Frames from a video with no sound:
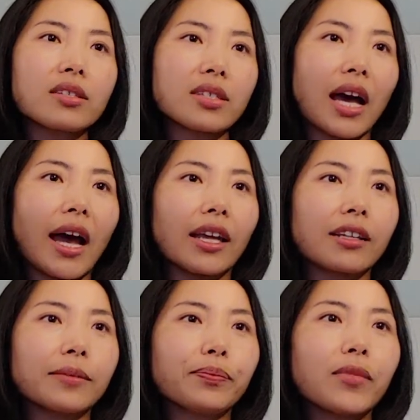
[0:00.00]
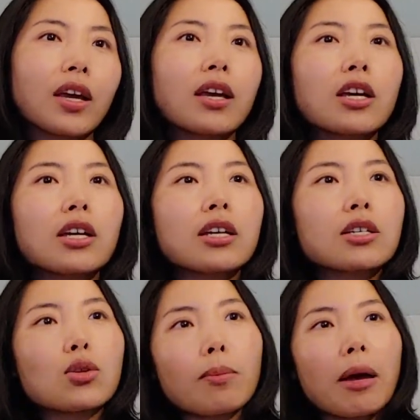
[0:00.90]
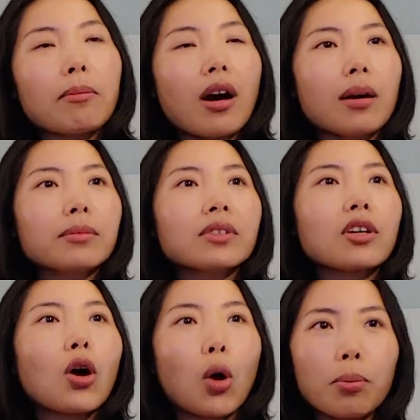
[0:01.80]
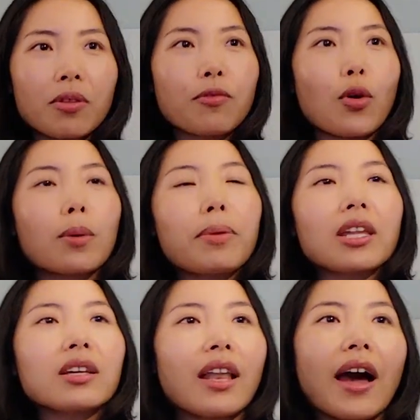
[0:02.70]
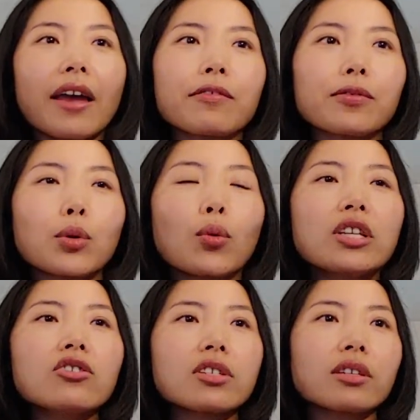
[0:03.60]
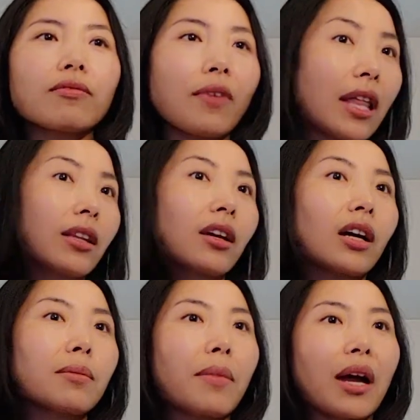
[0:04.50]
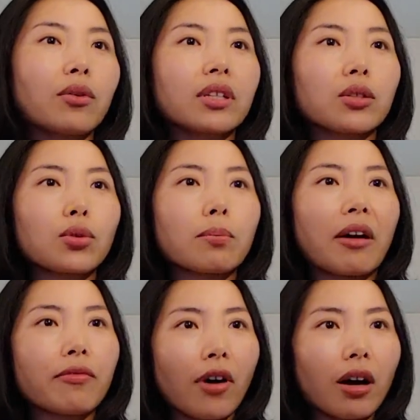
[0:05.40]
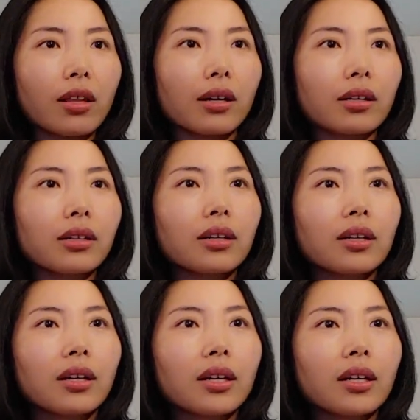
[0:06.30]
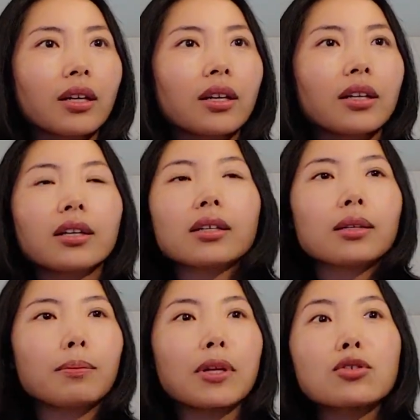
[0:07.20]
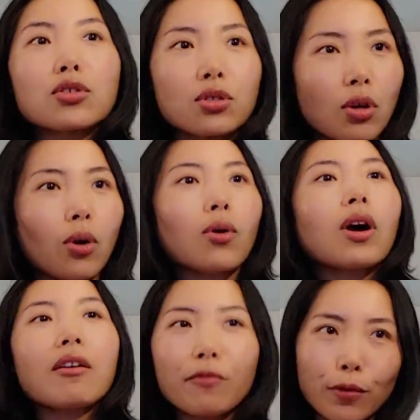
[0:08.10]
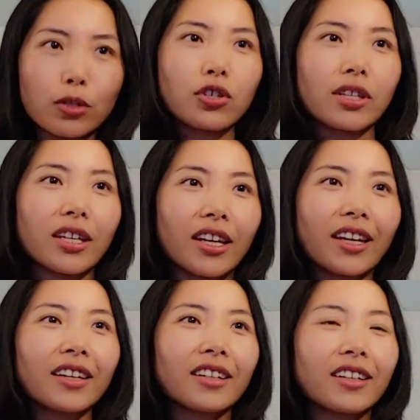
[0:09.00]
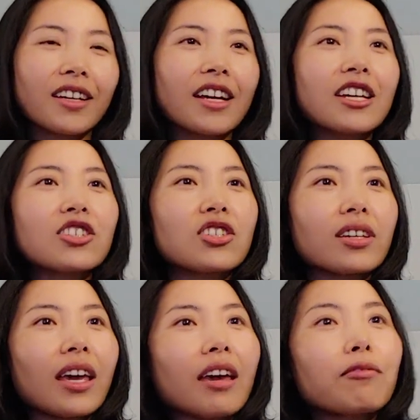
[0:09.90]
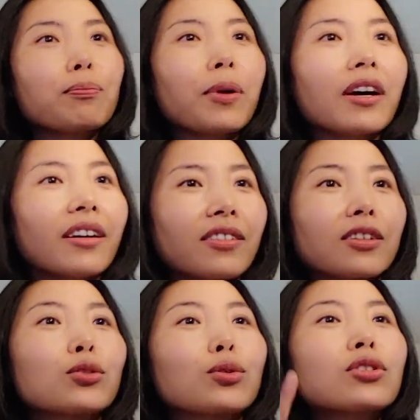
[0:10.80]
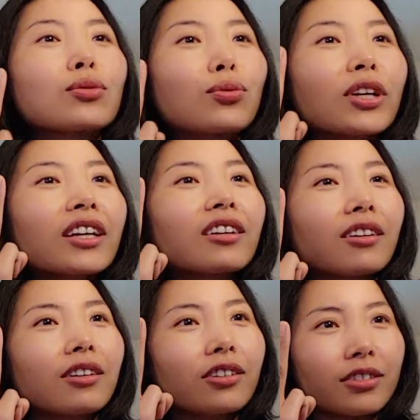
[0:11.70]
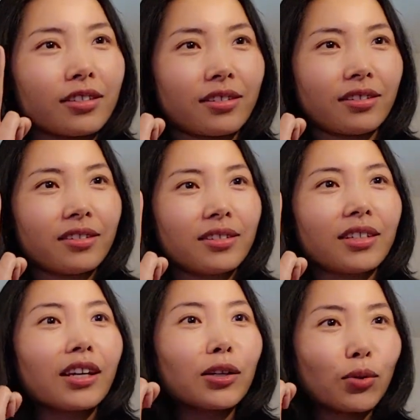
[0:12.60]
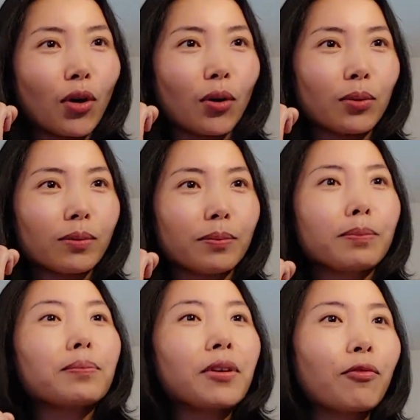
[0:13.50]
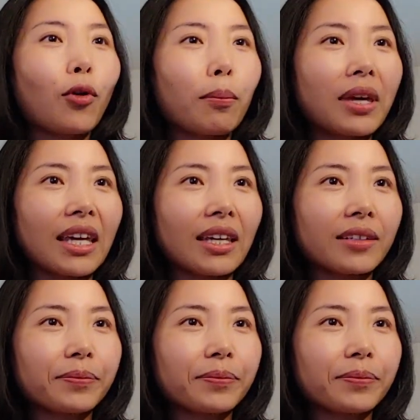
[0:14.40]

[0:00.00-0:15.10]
side. So my mom hoped for a better life when she finally got married to my father. But so unfortunately, she gave birth to 3 girls in a row before me.